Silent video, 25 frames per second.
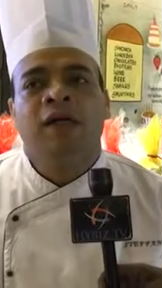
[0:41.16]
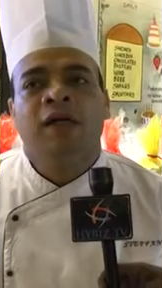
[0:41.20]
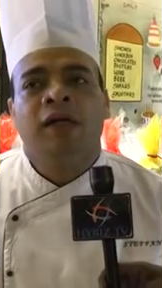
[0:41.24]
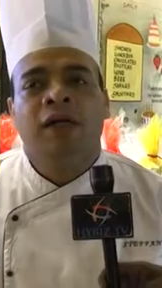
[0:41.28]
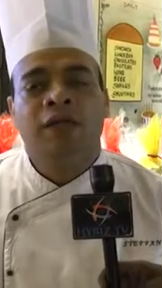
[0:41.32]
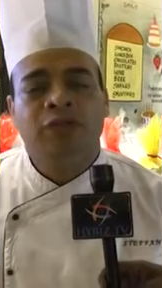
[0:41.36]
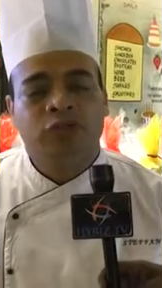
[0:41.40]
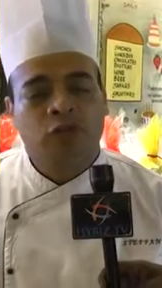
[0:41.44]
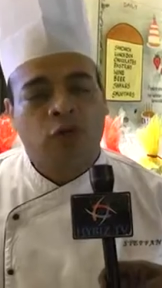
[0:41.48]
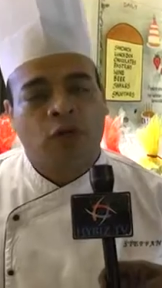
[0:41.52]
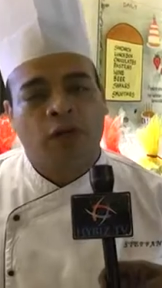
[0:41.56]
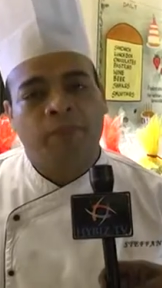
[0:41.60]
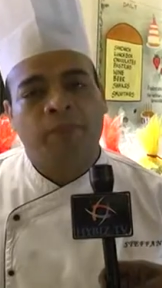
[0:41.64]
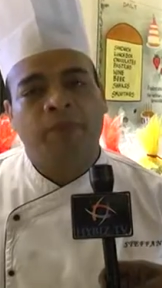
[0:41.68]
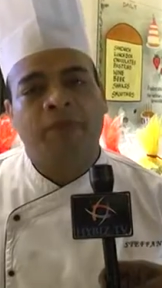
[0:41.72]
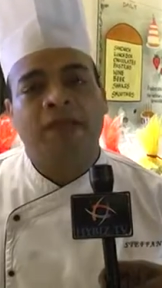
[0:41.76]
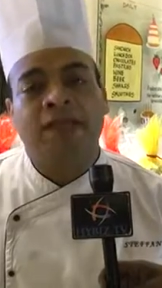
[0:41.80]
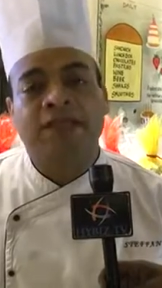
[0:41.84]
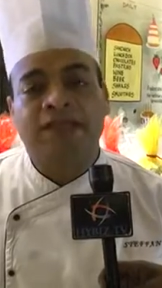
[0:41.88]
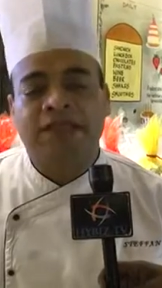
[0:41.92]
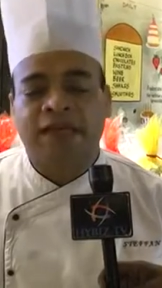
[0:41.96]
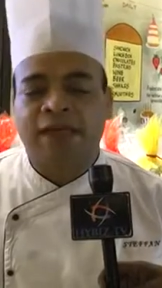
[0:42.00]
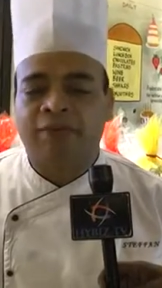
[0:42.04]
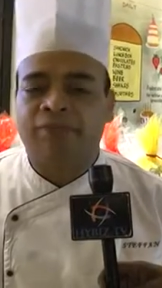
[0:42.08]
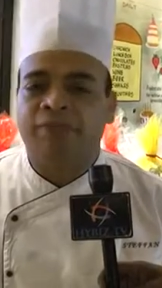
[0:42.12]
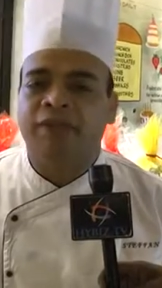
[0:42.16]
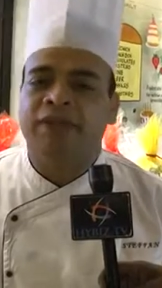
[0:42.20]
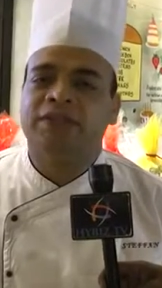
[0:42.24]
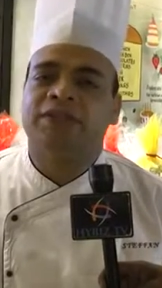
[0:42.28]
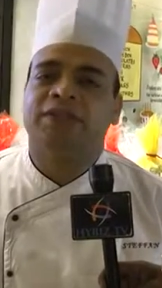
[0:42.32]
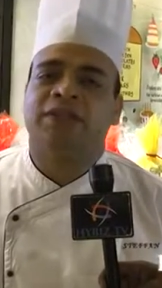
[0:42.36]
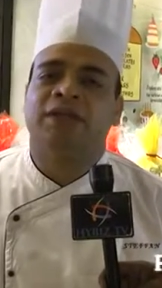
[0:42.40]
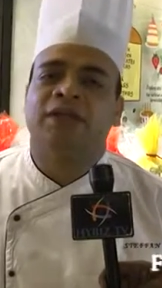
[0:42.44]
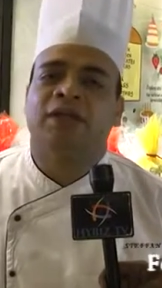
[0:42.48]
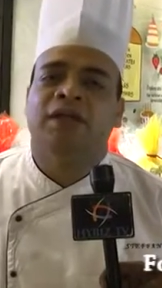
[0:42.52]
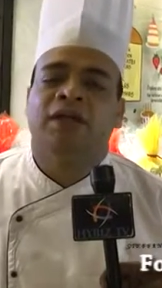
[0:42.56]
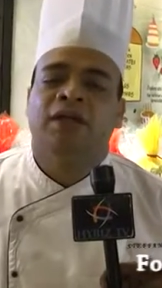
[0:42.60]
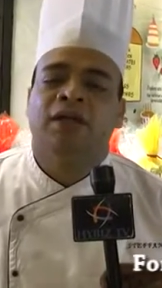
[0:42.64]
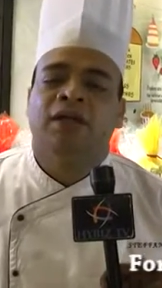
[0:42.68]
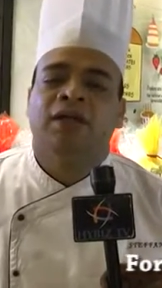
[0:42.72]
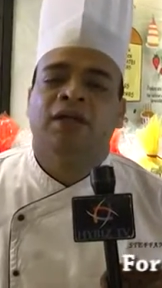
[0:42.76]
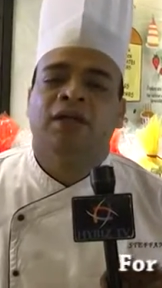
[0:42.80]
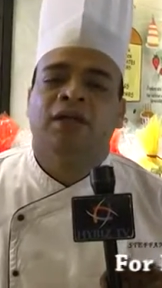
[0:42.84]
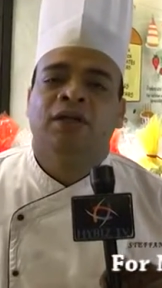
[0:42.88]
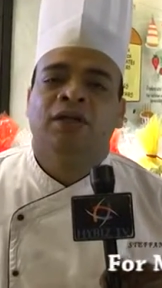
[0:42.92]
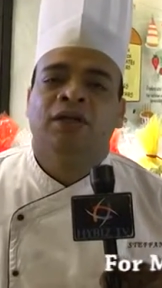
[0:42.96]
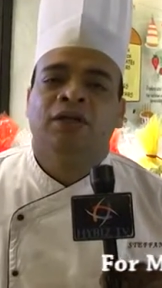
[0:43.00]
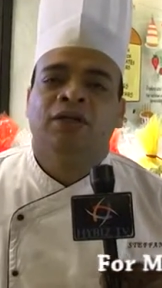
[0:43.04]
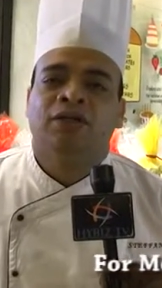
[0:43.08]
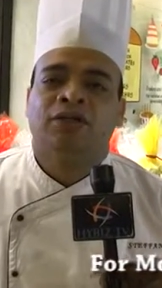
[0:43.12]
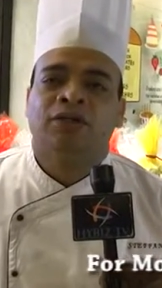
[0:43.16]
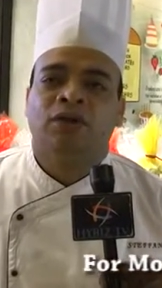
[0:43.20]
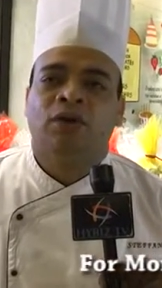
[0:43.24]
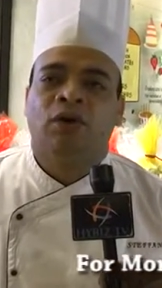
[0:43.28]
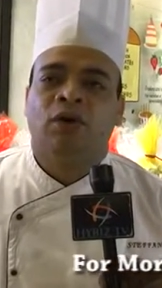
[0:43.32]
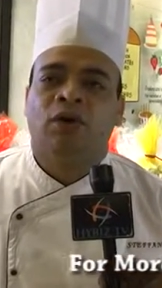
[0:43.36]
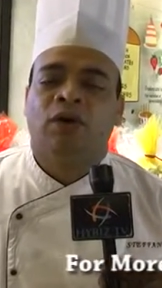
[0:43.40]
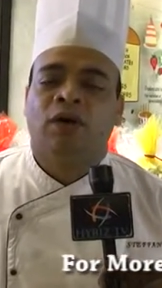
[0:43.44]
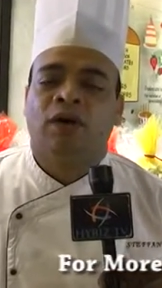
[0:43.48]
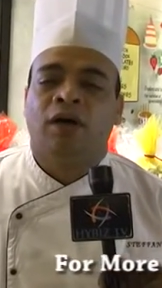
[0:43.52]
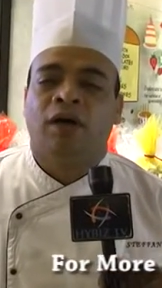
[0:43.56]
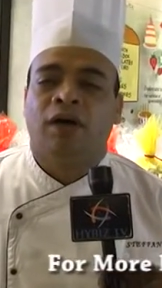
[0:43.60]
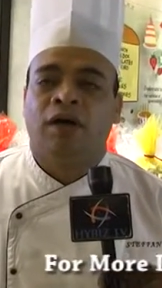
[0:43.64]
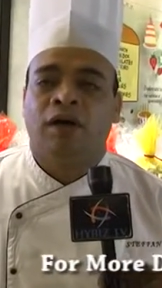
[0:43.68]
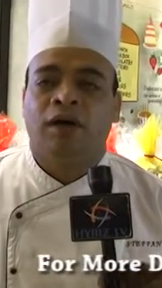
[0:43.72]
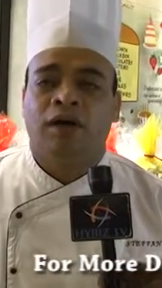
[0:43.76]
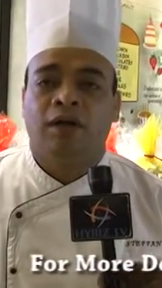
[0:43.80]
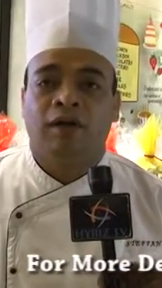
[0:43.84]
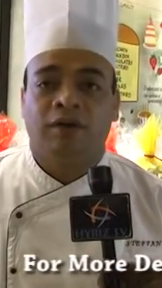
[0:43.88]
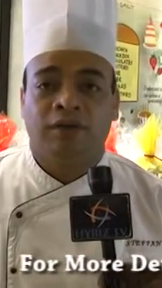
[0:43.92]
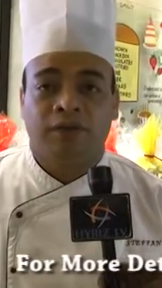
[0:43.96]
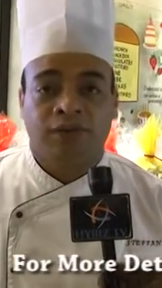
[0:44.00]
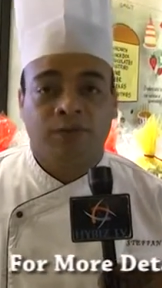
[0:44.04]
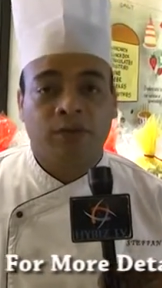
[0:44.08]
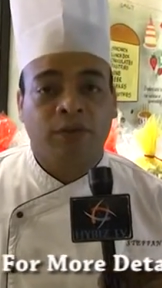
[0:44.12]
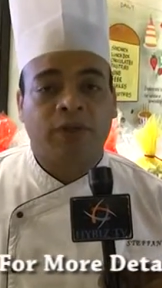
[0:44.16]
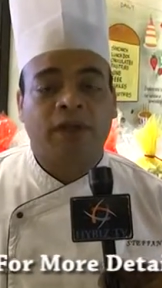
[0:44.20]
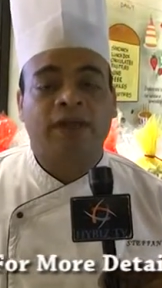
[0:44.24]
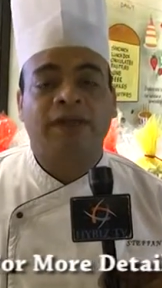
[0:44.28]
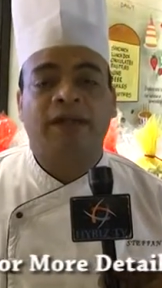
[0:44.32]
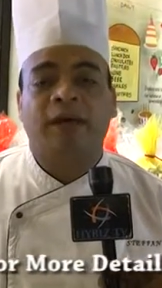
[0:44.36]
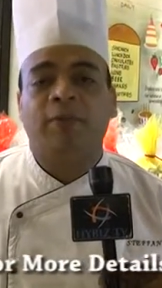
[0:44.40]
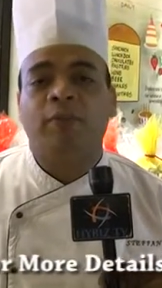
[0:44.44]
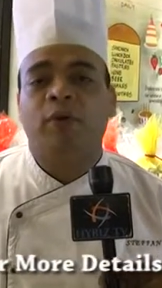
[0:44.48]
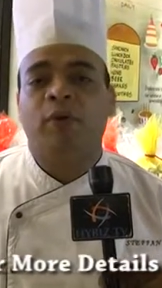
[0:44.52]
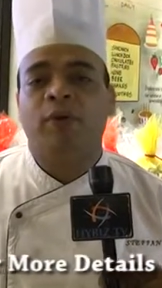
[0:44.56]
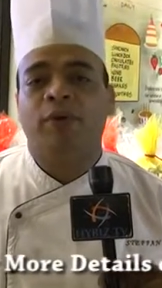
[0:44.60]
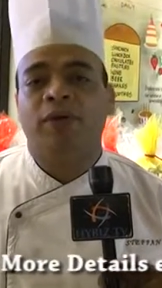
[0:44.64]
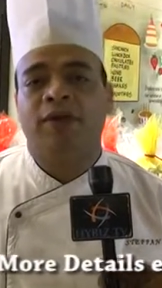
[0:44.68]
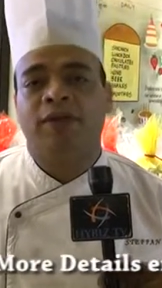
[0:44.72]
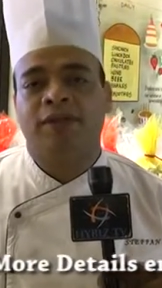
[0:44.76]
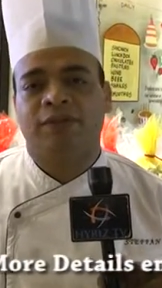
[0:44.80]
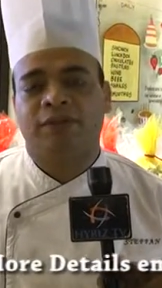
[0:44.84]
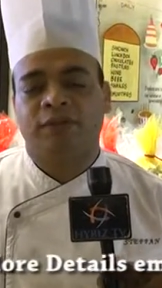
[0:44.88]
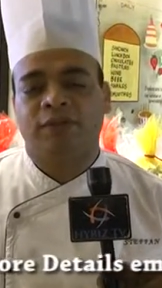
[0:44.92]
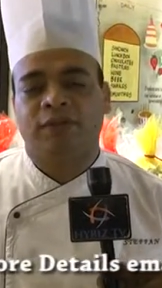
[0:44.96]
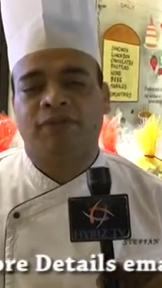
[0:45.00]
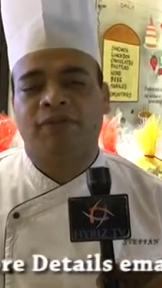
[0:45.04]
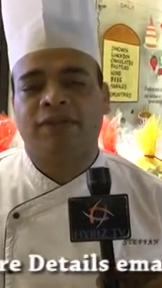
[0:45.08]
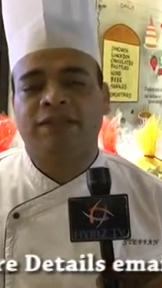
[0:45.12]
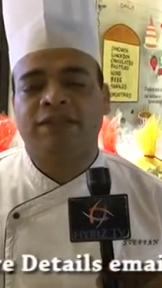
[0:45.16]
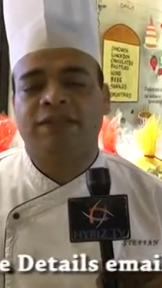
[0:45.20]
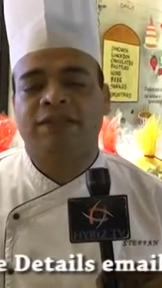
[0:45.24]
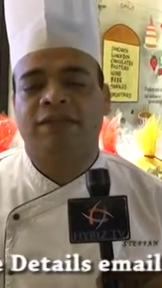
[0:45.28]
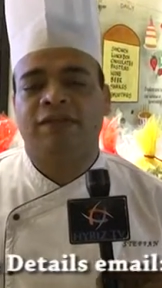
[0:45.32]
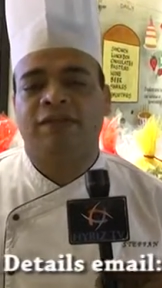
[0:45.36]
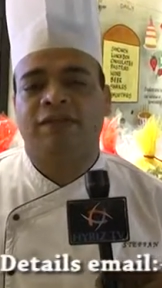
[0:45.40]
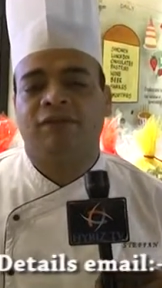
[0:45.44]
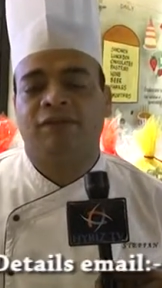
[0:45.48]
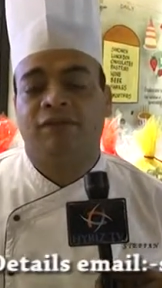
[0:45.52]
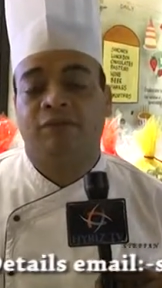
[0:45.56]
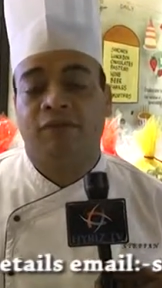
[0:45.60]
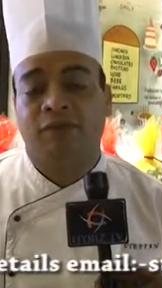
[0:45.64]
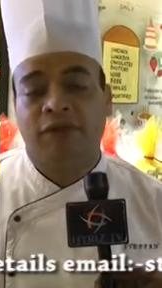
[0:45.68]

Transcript: enjoyment and celebration. So uh, you can come over to the Westin.